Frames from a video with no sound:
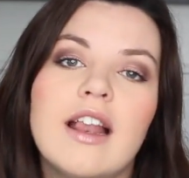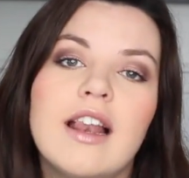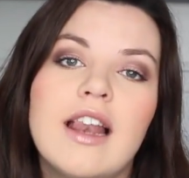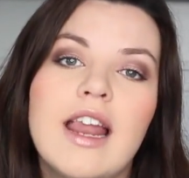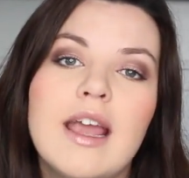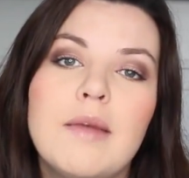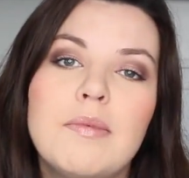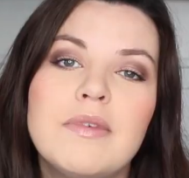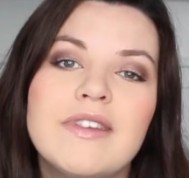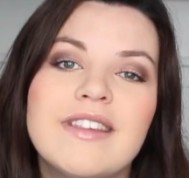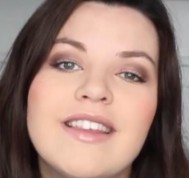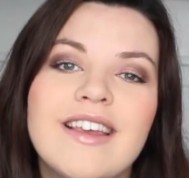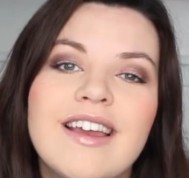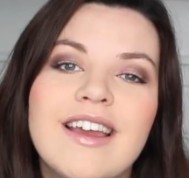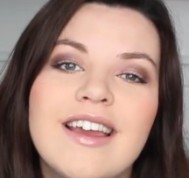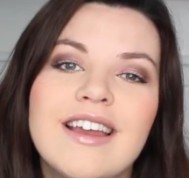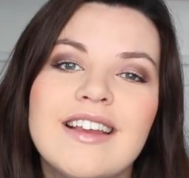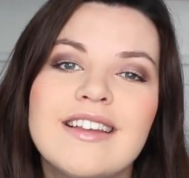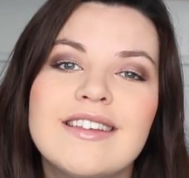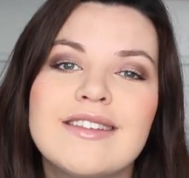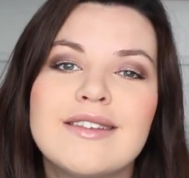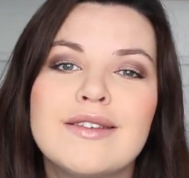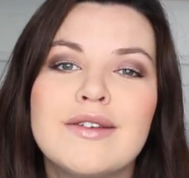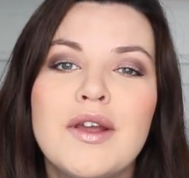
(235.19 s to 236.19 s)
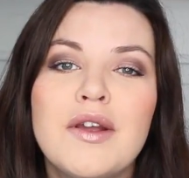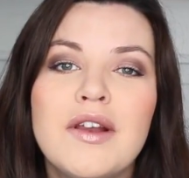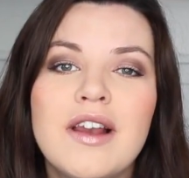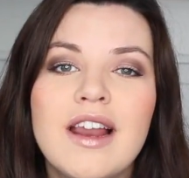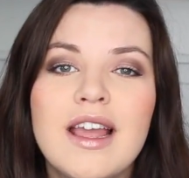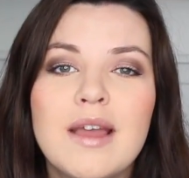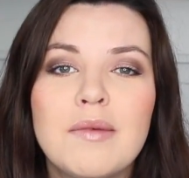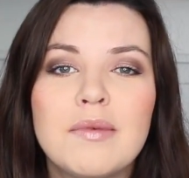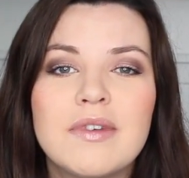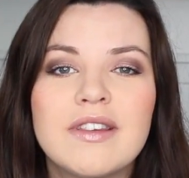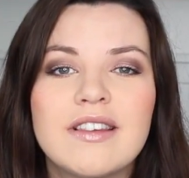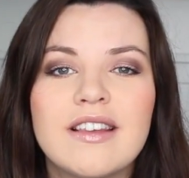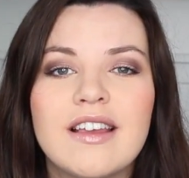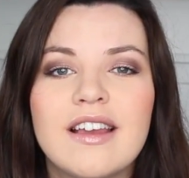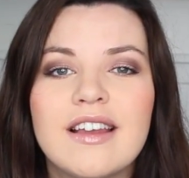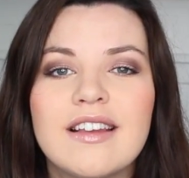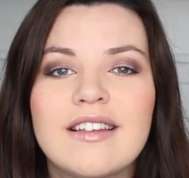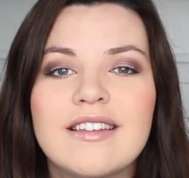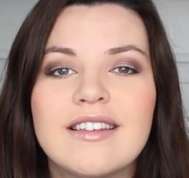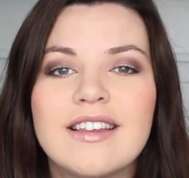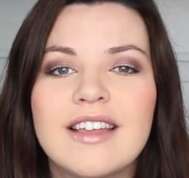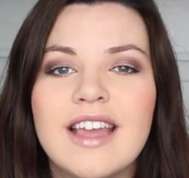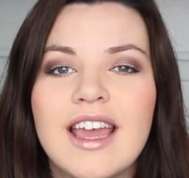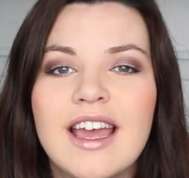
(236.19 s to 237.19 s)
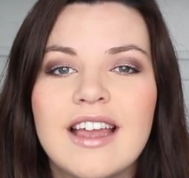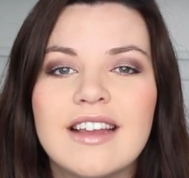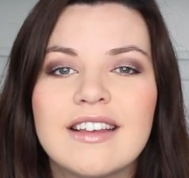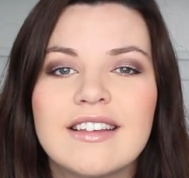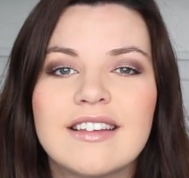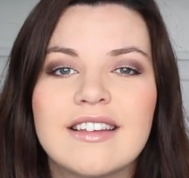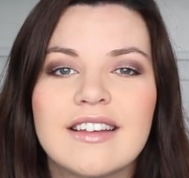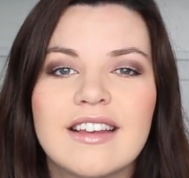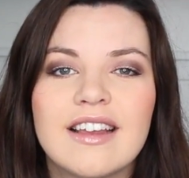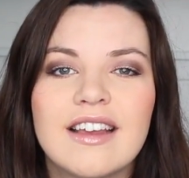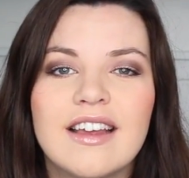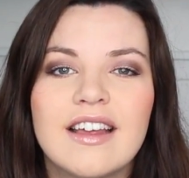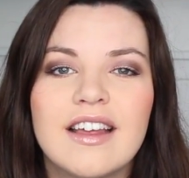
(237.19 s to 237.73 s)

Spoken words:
Labour signs, no labour signs yet.